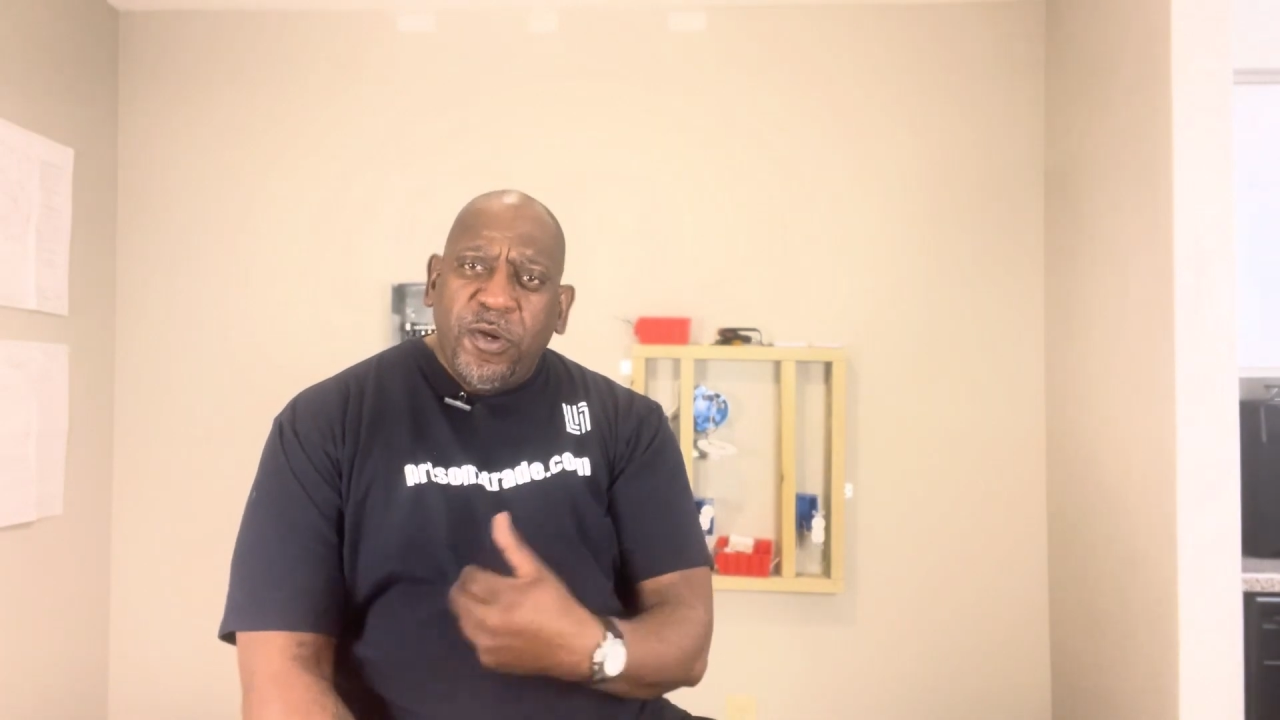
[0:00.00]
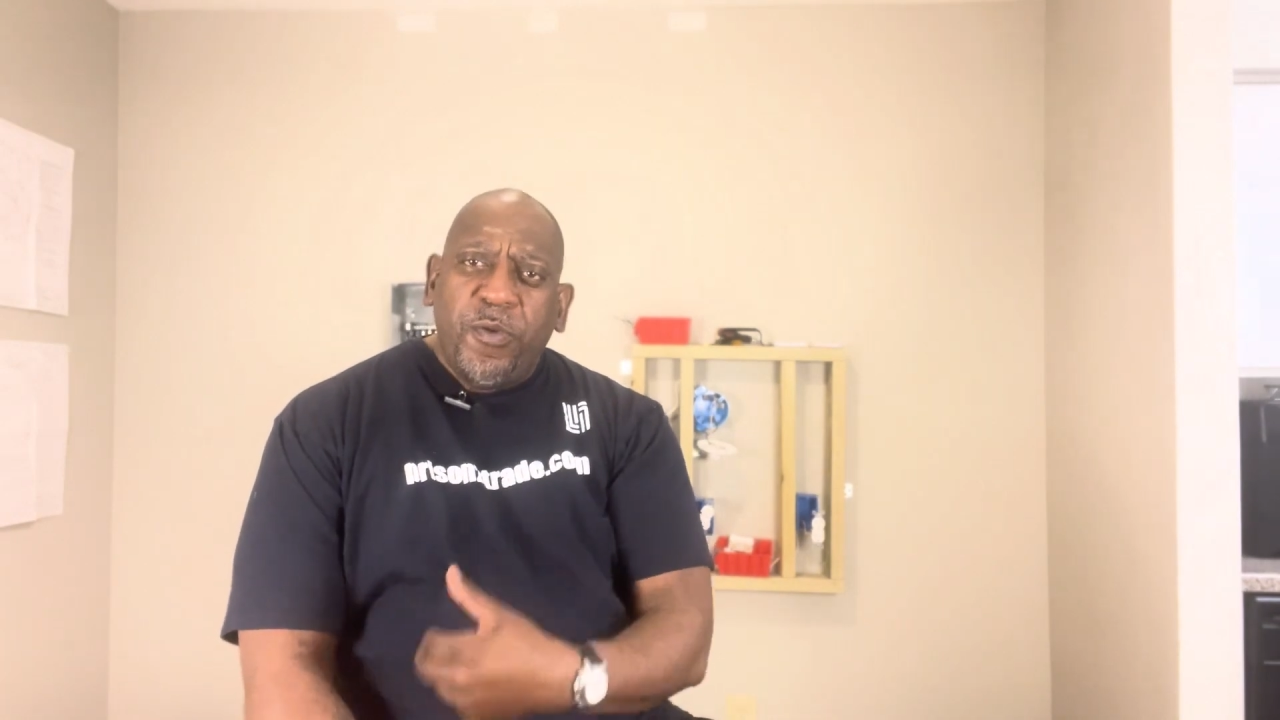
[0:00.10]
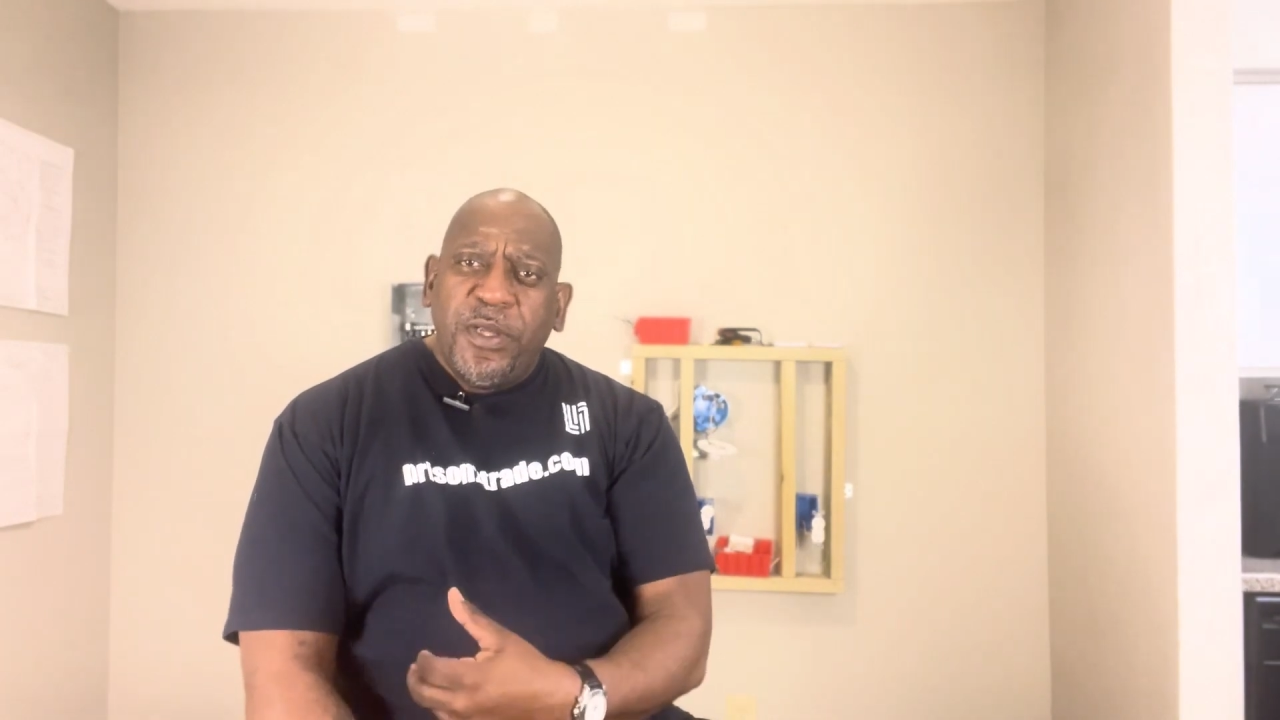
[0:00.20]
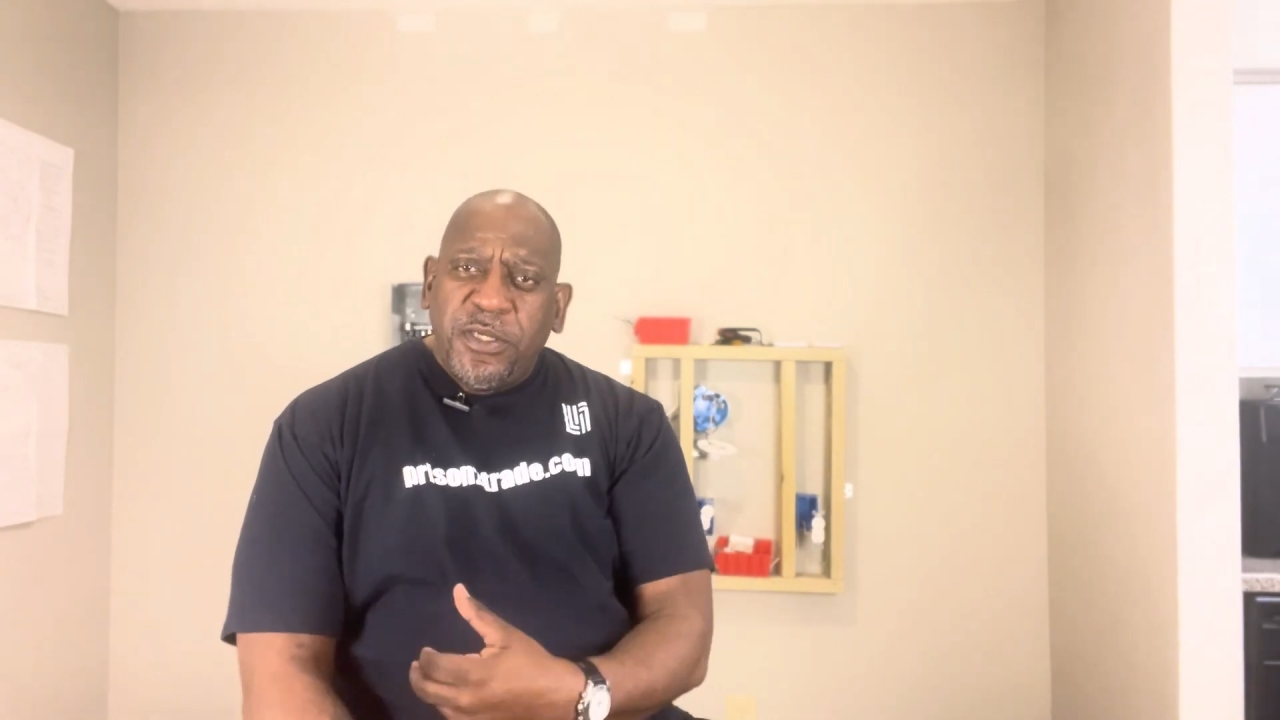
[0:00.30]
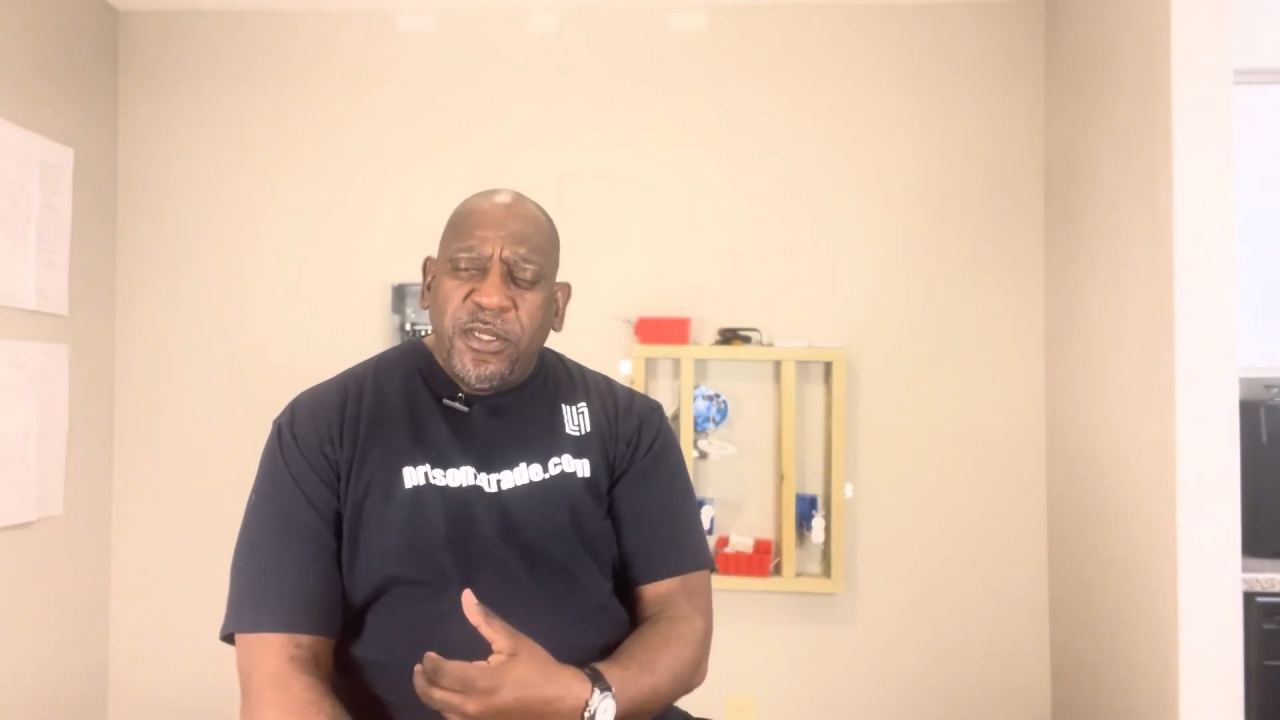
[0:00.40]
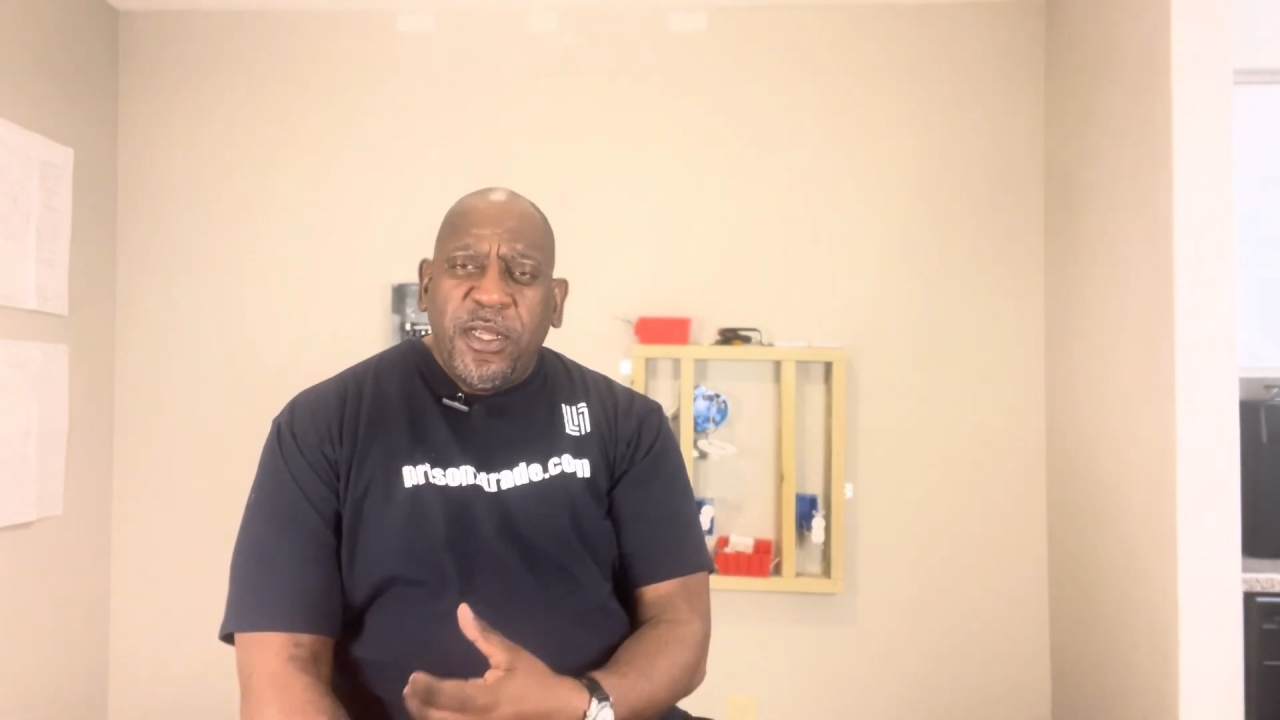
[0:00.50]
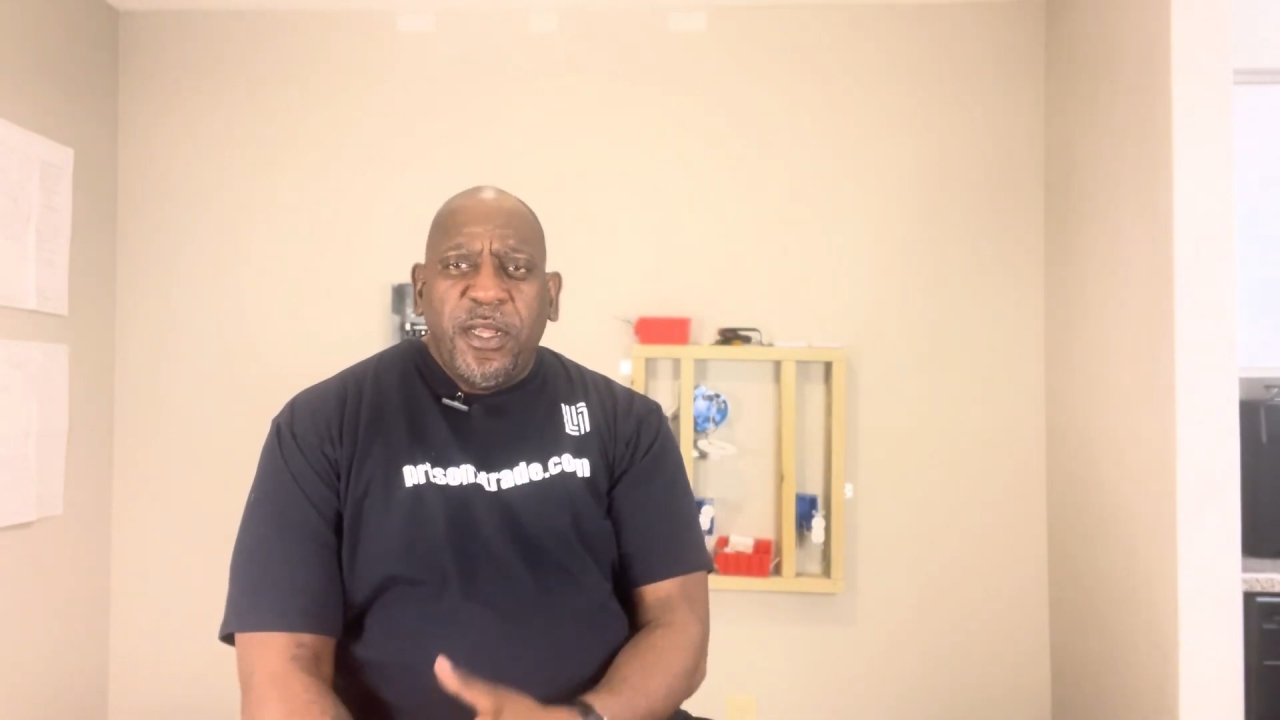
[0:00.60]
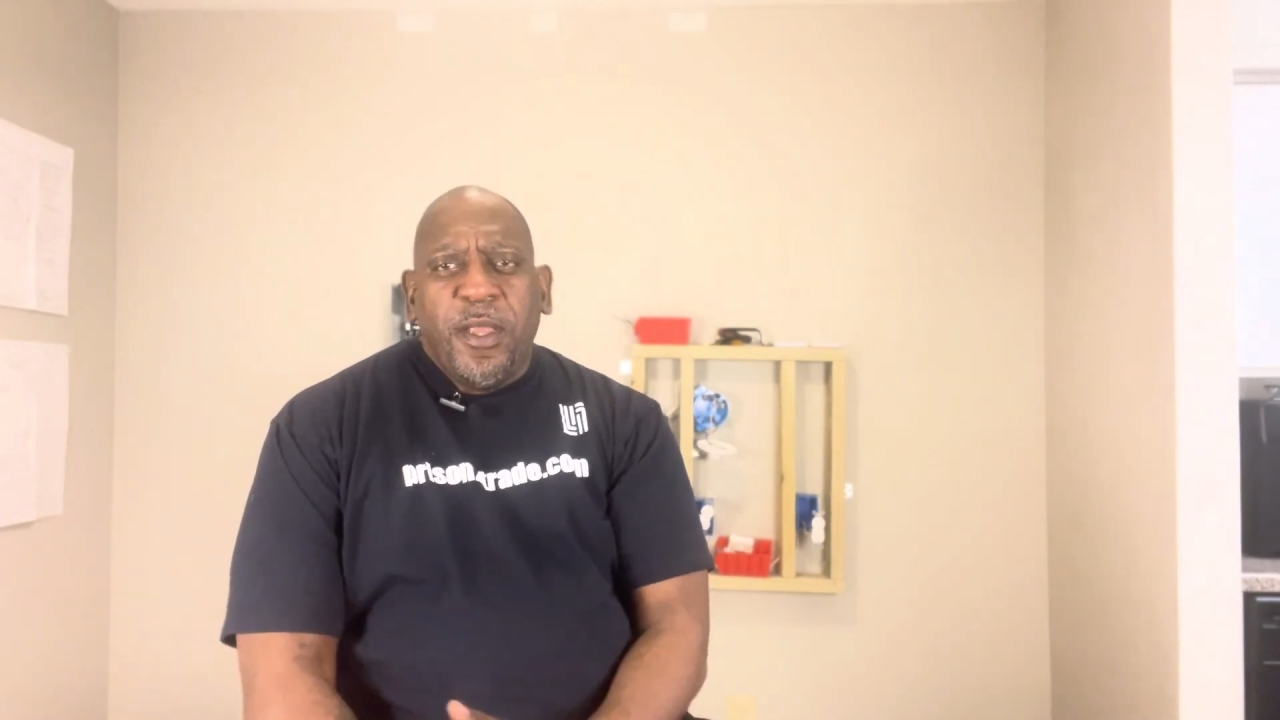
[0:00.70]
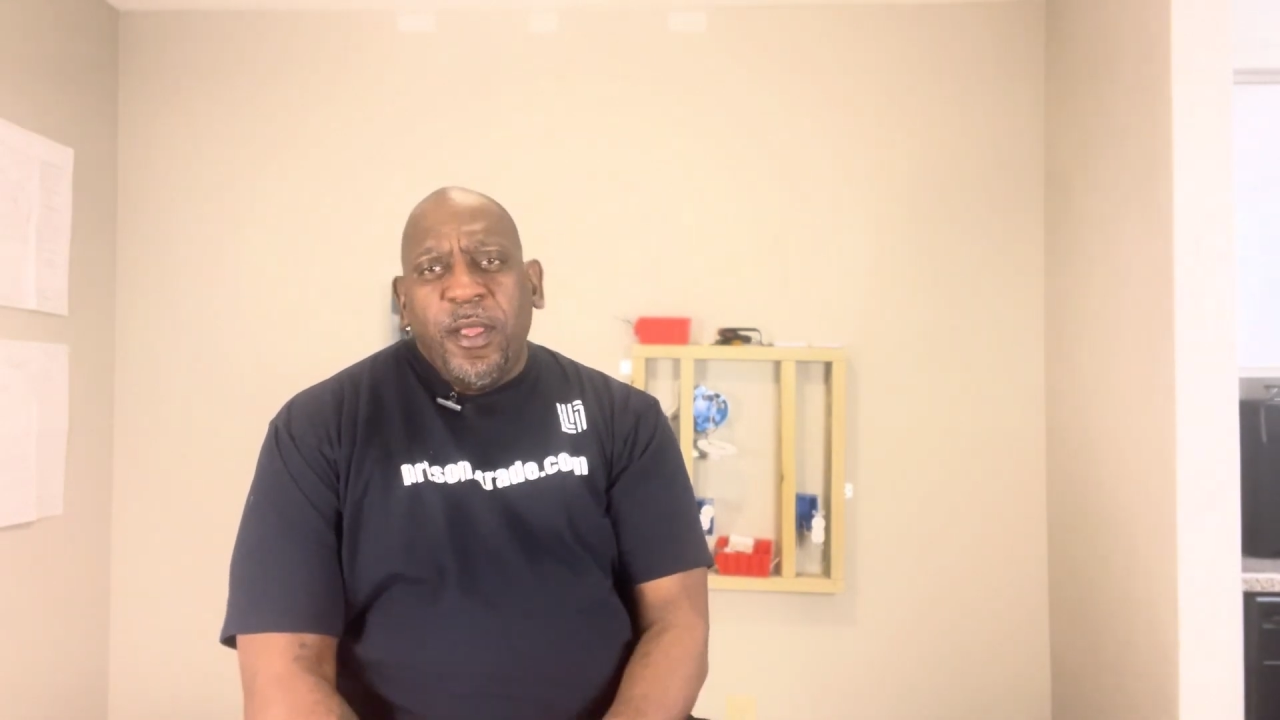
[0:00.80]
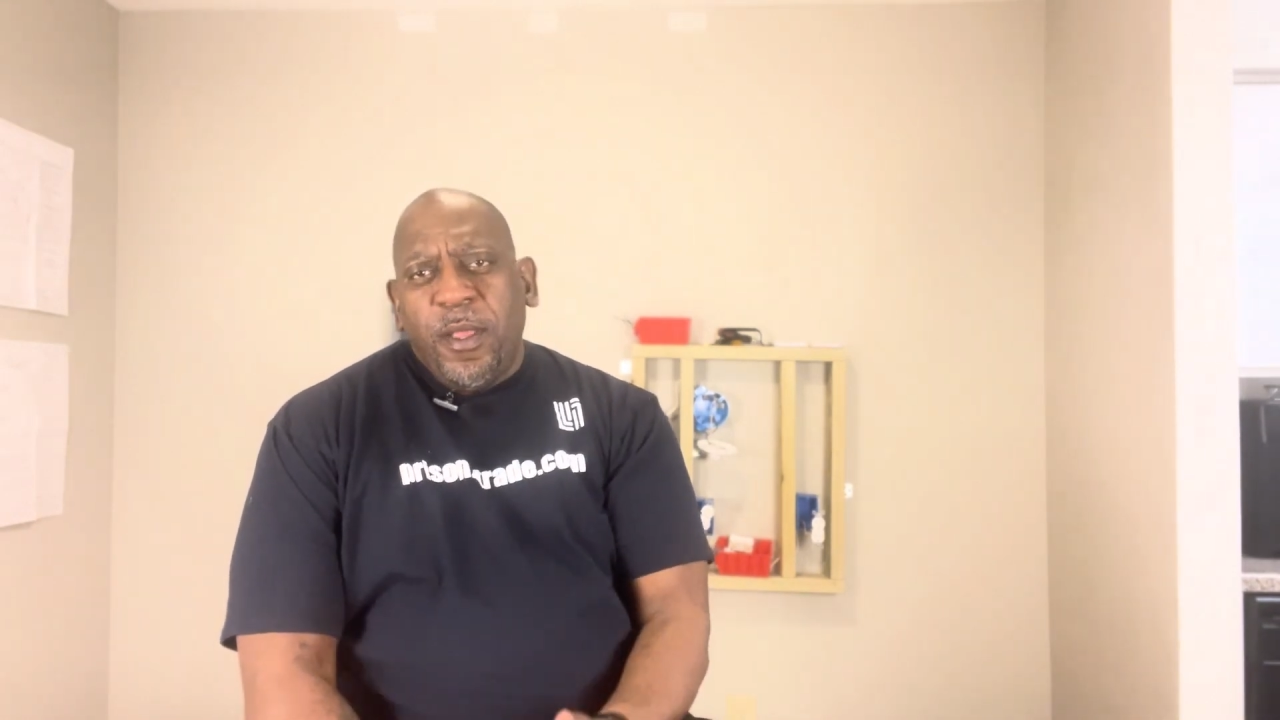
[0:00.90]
questioning,